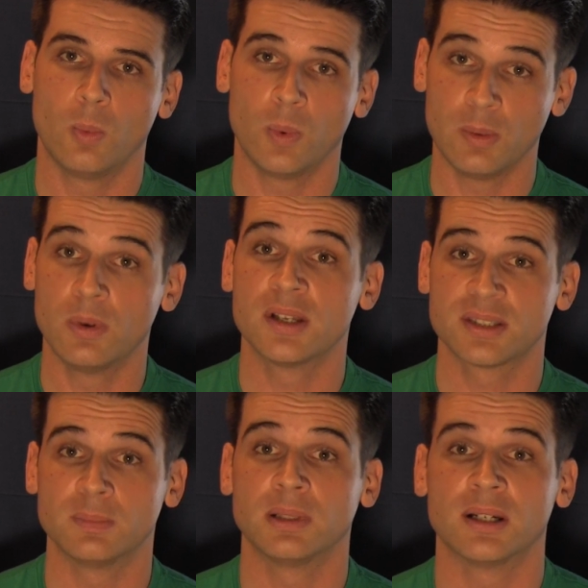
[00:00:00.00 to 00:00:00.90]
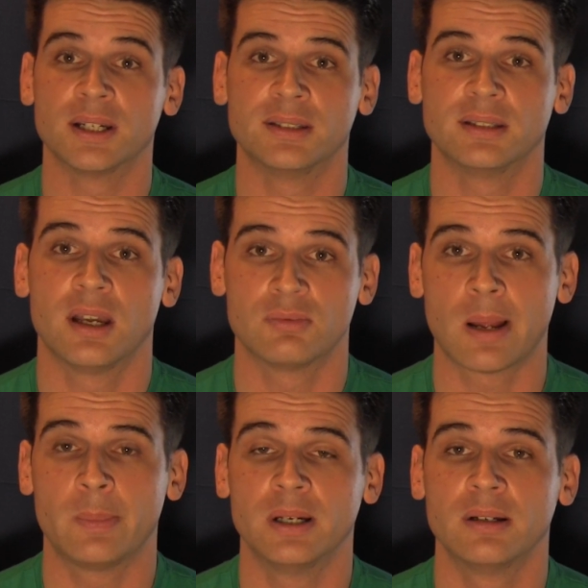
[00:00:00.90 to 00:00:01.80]
We were supplied a
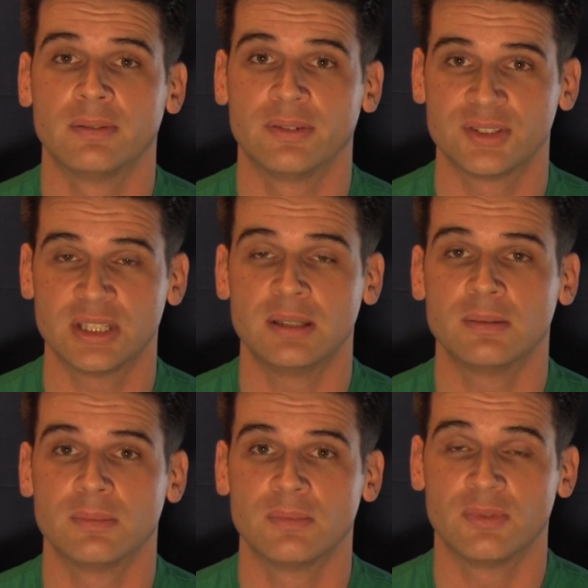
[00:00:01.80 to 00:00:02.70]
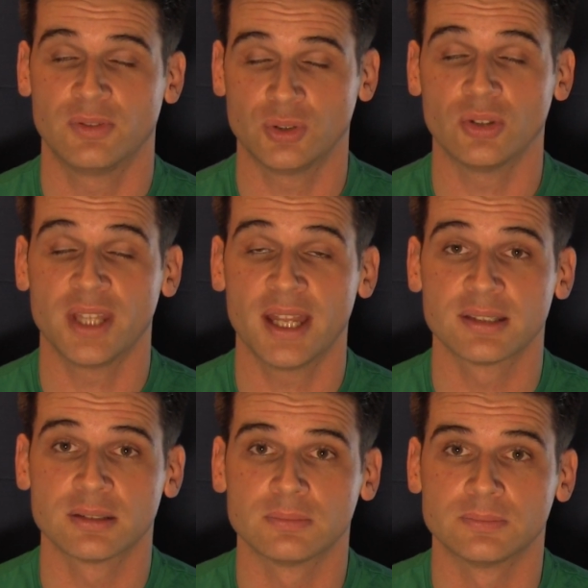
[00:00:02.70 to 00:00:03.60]
wrapper for C for
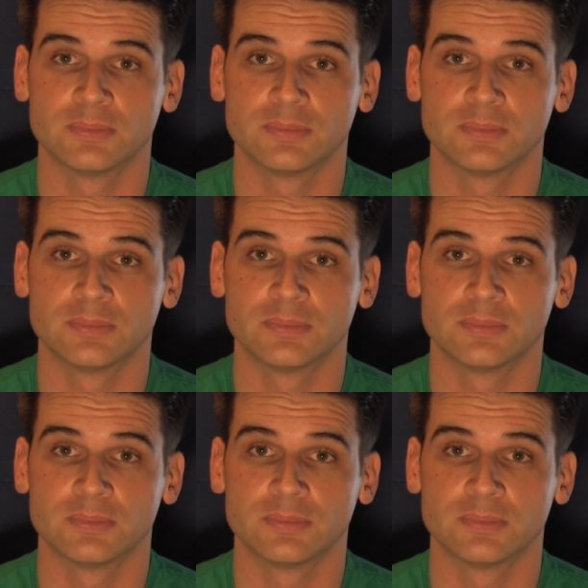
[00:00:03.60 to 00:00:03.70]
.NET.